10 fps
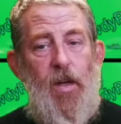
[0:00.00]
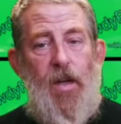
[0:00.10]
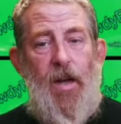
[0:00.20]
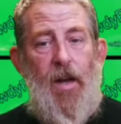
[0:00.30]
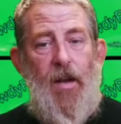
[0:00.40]

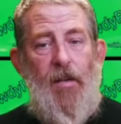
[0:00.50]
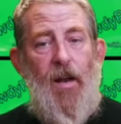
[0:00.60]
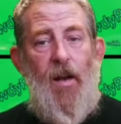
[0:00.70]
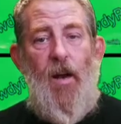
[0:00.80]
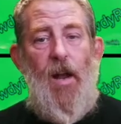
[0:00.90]
And
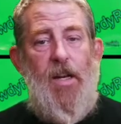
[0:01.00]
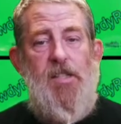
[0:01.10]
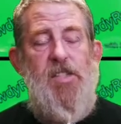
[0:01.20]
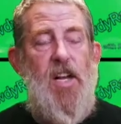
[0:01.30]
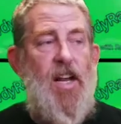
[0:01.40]
all I can
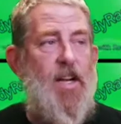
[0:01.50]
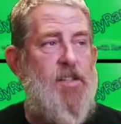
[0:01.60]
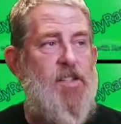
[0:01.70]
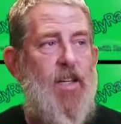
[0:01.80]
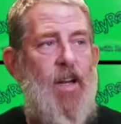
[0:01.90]
say
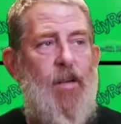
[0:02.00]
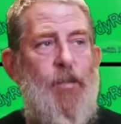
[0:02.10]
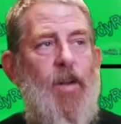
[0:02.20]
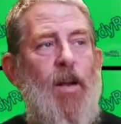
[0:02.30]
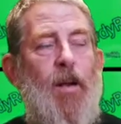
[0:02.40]
is
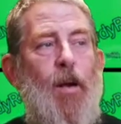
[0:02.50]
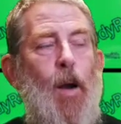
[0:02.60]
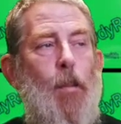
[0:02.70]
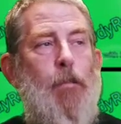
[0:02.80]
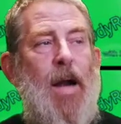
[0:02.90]

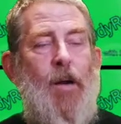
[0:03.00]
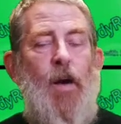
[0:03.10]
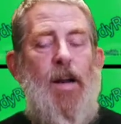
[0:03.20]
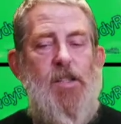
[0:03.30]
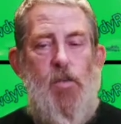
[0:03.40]
my
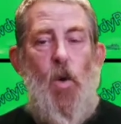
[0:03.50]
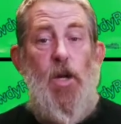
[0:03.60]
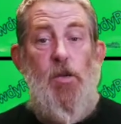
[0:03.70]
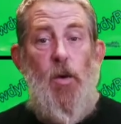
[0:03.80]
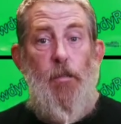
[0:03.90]
greatest
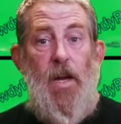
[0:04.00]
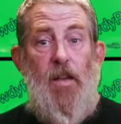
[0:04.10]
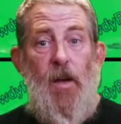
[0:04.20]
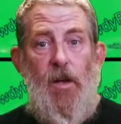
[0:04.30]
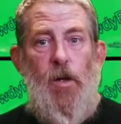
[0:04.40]
wish would
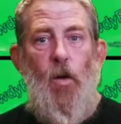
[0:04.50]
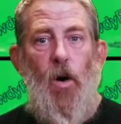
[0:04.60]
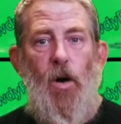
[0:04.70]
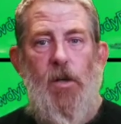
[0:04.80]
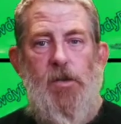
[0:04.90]
be that you
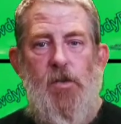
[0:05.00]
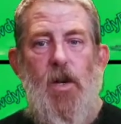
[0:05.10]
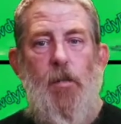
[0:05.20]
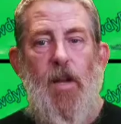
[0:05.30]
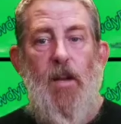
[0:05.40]
are
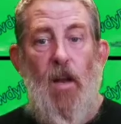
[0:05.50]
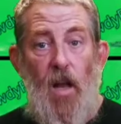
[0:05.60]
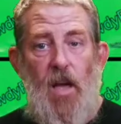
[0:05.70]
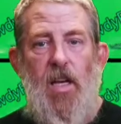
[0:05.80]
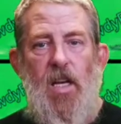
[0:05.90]
extremely
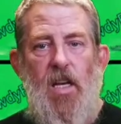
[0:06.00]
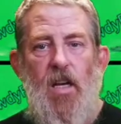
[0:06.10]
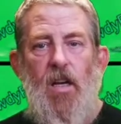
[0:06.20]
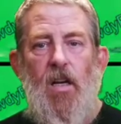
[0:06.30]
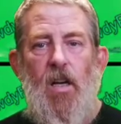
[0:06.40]
lucky
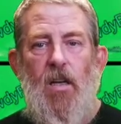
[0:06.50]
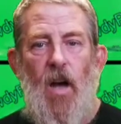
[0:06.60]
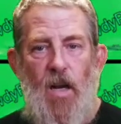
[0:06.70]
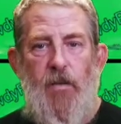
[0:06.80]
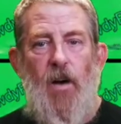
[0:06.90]

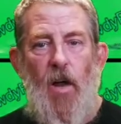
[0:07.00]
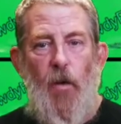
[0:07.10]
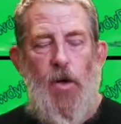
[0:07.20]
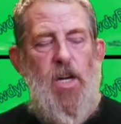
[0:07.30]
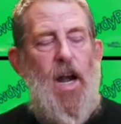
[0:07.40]
not to
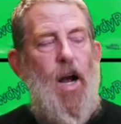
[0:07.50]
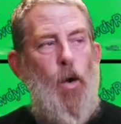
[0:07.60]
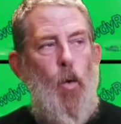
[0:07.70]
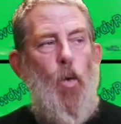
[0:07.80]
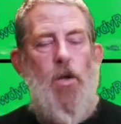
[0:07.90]
father a
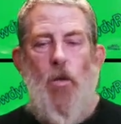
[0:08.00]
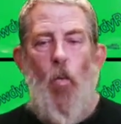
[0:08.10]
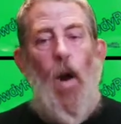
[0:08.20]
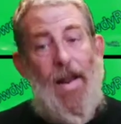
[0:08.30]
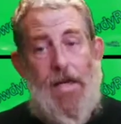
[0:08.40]
child, or you
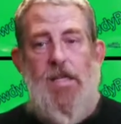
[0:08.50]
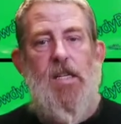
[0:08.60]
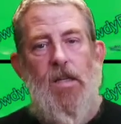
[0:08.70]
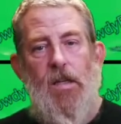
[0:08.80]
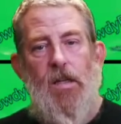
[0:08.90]

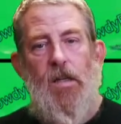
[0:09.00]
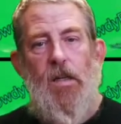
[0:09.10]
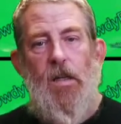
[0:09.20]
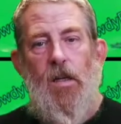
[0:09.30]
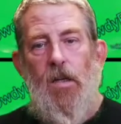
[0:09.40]
wait,
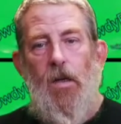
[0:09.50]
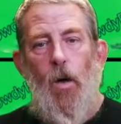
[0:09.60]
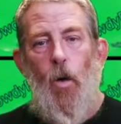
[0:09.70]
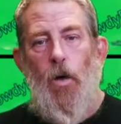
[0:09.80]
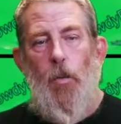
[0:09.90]

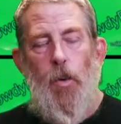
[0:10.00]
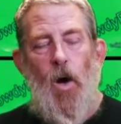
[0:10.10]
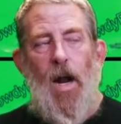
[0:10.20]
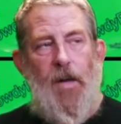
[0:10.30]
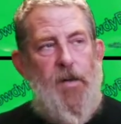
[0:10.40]
or you
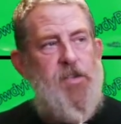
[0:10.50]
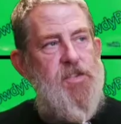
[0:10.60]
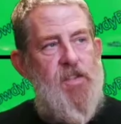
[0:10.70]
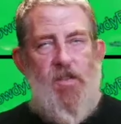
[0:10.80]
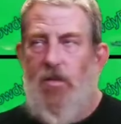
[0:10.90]
practice